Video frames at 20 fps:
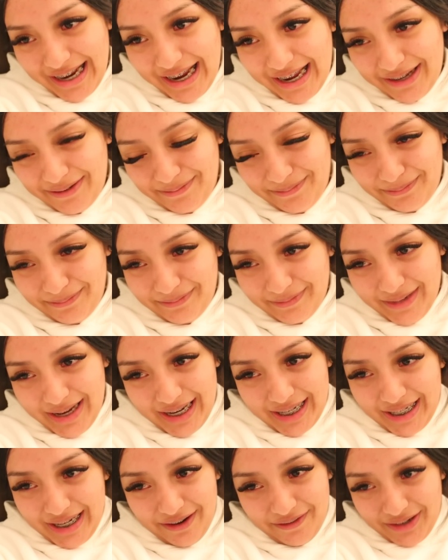
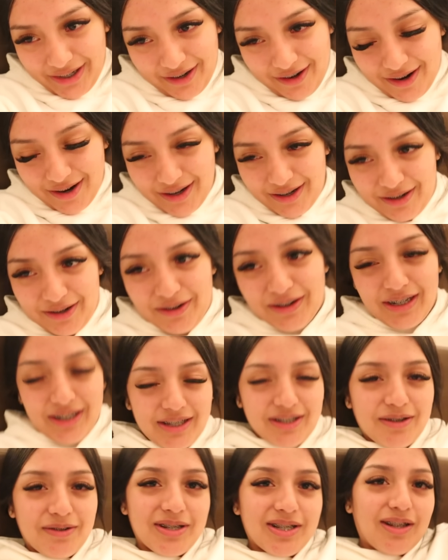I never call her Loli.
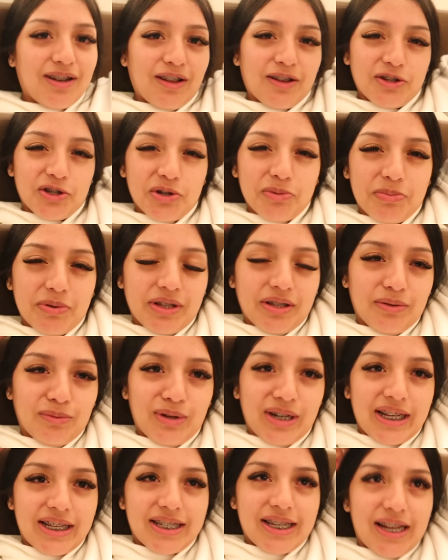It's always Alondra, but
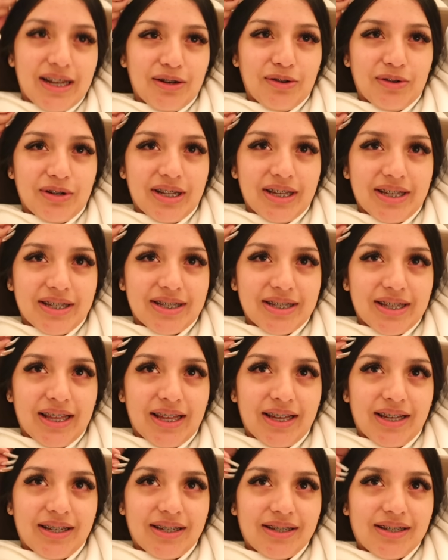when I say Loli, it's
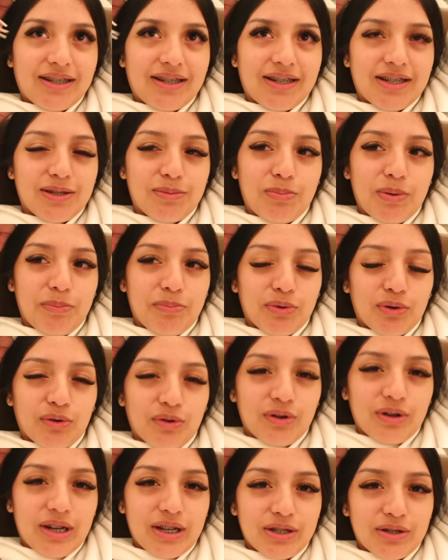like because people know
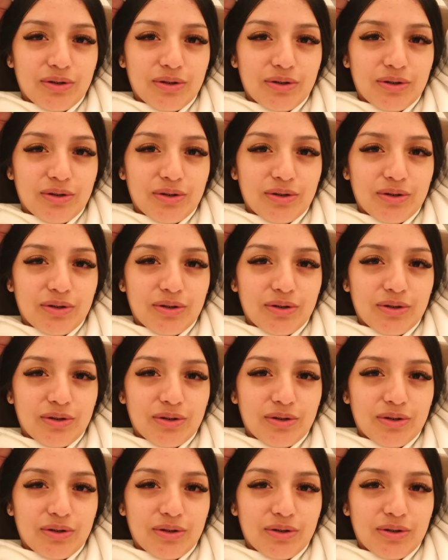her as